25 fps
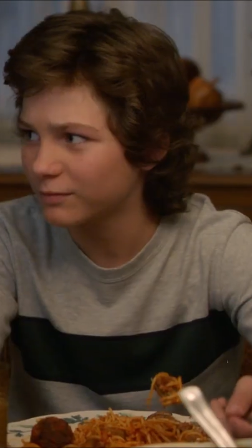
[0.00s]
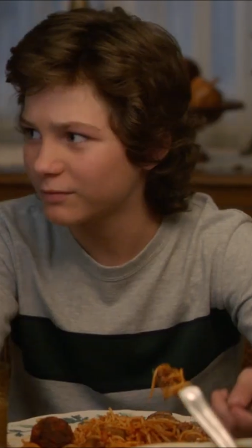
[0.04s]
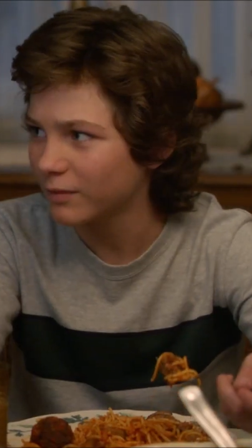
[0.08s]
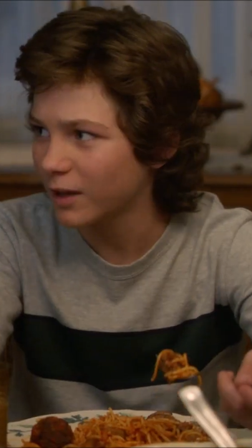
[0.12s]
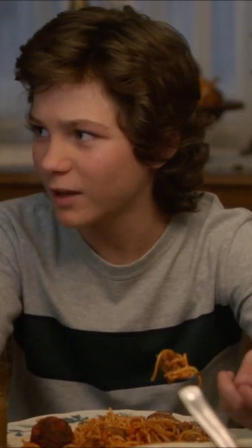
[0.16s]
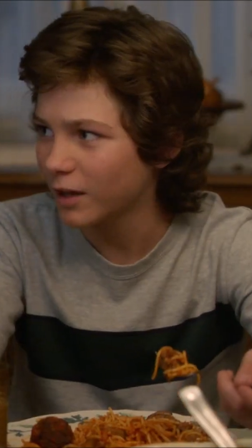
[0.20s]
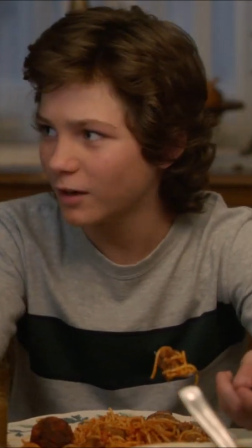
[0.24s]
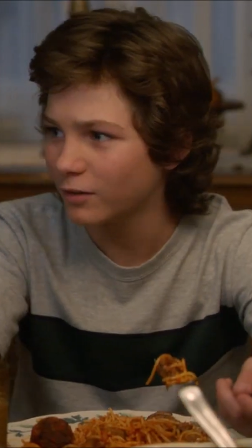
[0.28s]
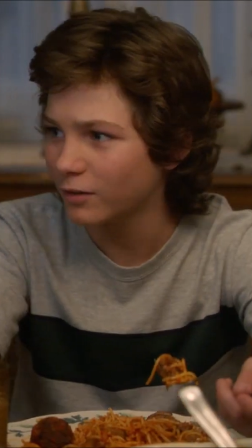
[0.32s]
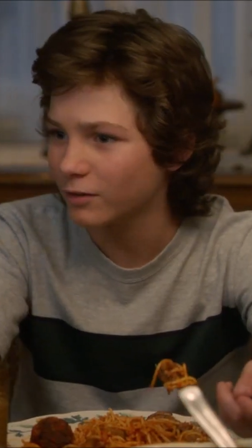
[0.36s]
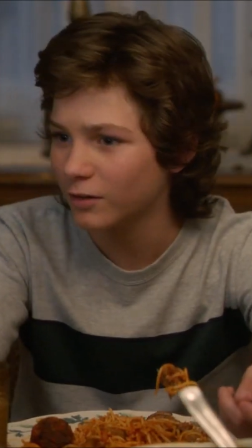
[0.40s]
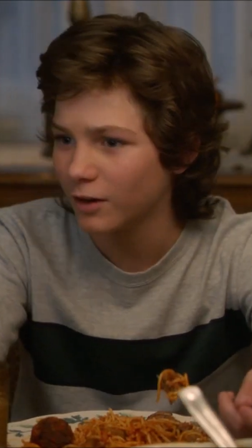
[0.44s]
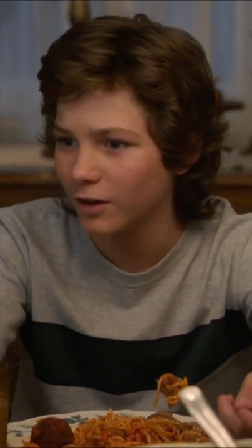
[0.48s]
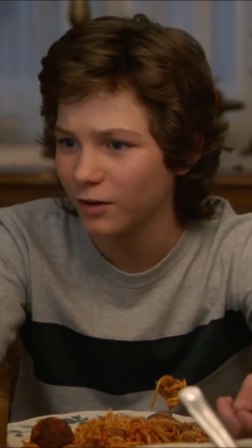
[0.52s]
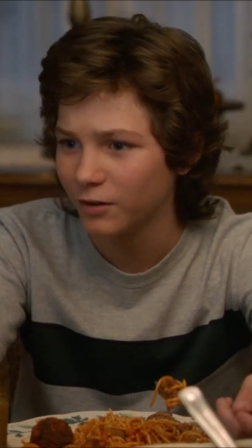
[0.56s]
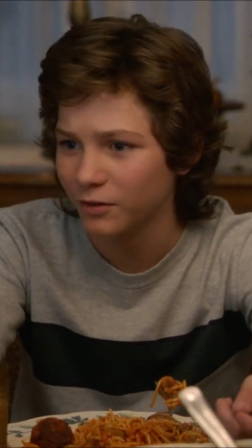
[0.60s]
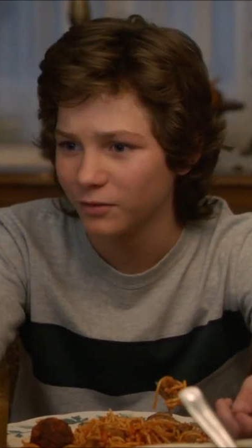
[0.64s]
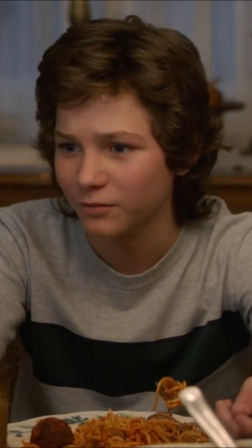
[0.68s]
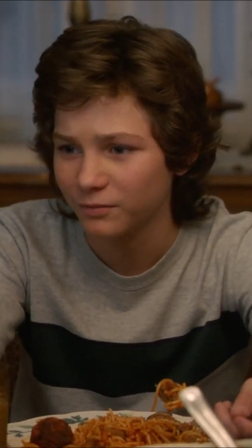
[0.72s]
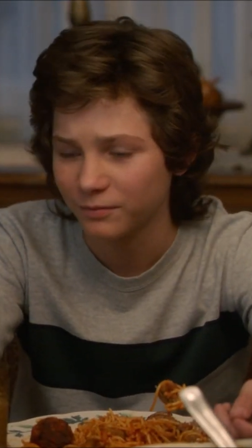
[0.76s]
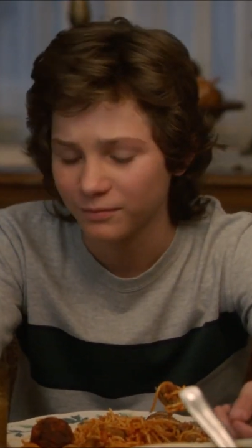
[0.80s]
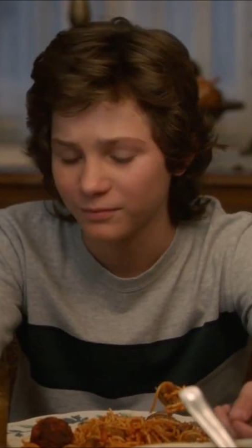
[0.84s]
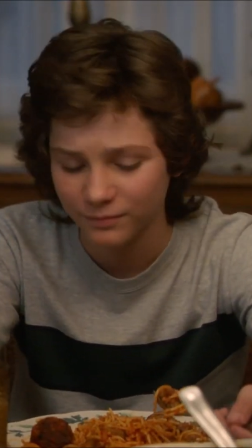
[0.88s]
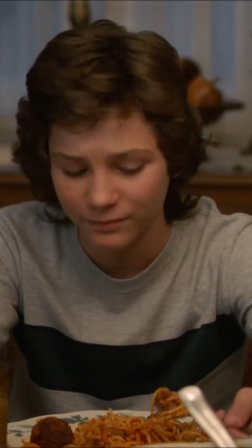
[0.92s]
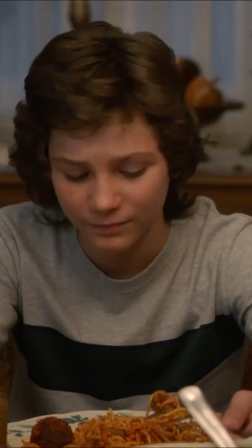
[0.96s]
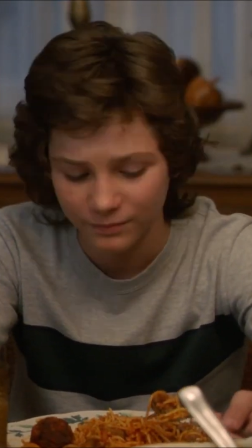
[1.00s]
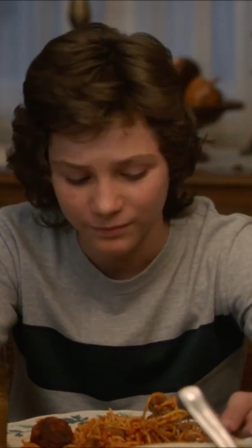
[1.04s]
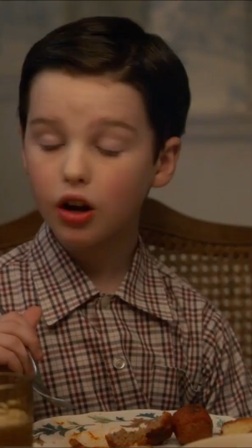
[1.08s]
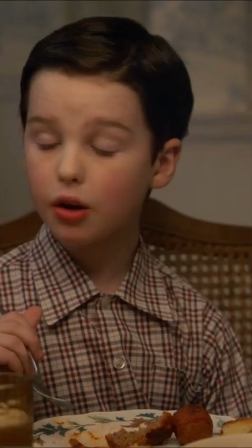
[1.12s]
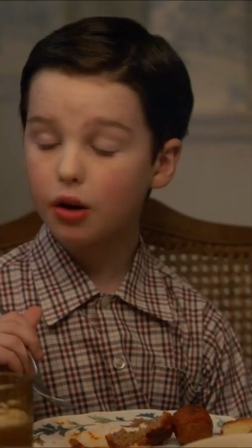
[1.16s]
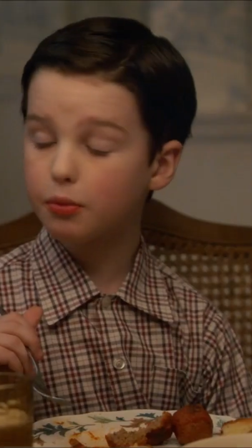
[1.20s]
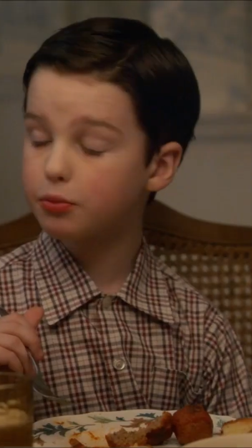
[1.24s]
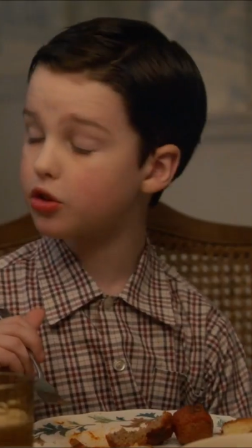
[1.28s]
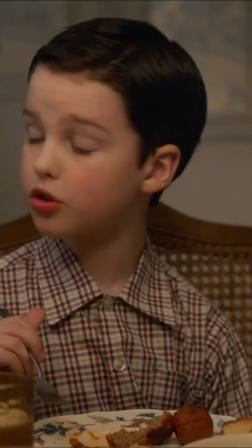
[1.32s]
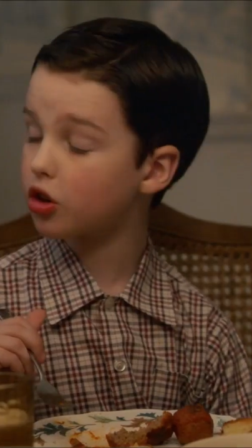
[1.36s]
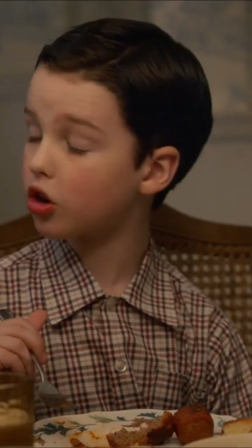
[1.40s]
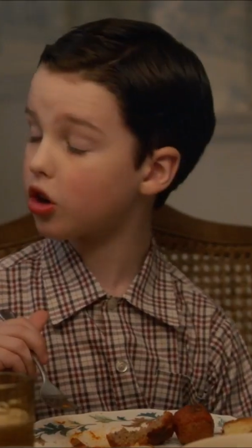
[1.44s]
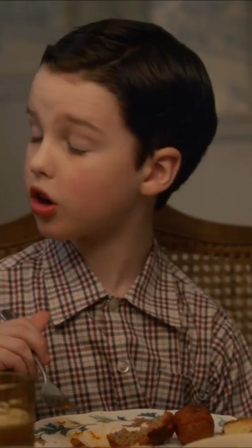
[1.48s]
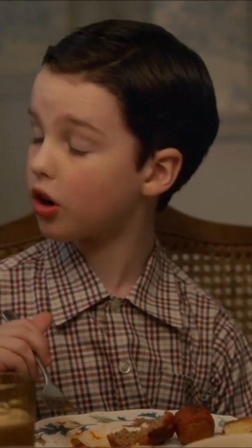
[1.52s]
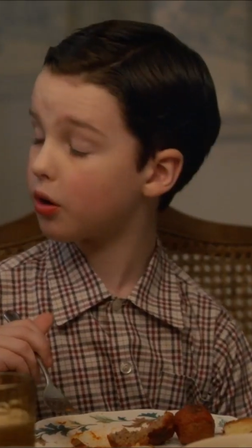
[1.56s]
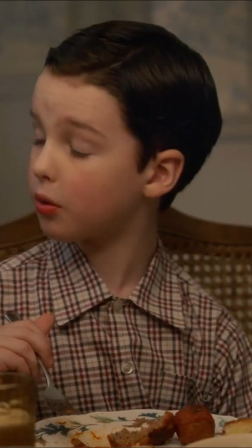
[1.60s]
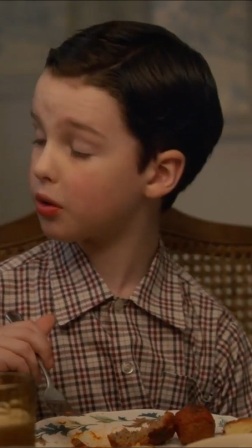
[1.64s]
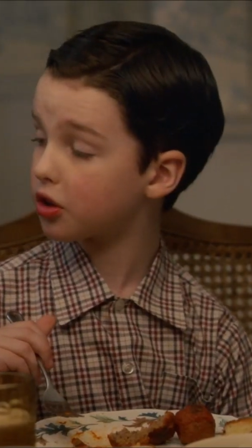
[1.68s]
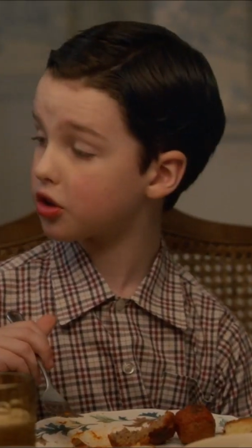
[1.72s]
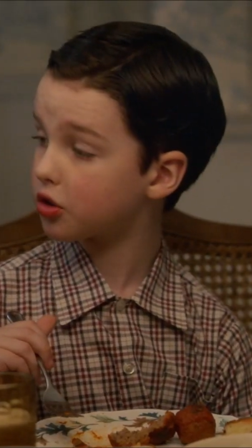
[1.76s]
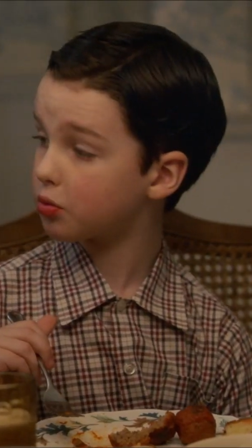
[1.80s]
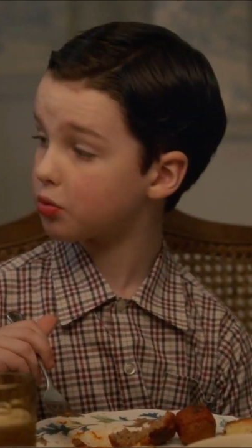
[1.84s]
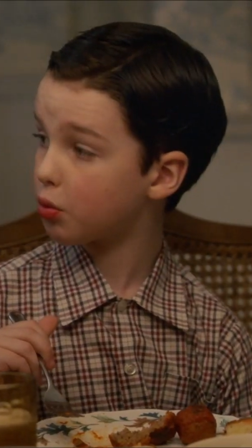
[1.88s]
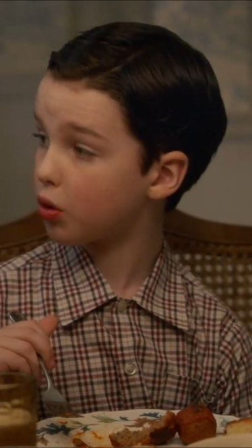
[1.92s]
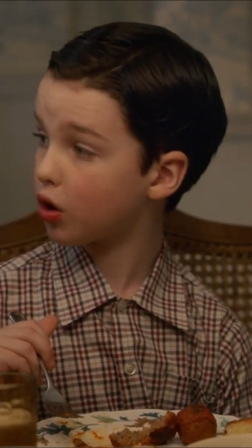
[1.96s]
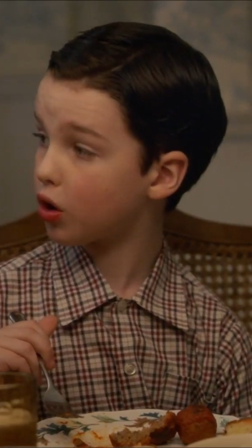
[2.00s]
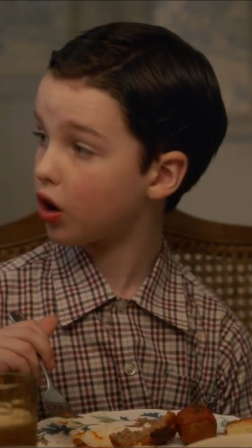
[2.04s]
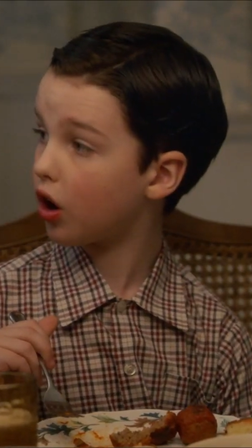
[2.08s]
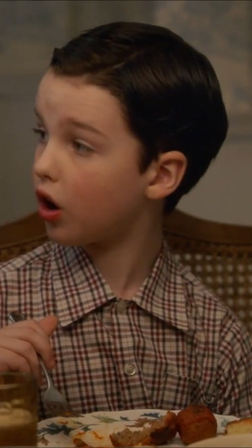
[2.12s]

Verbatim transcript: I don't know. I'm sorry I wasn't more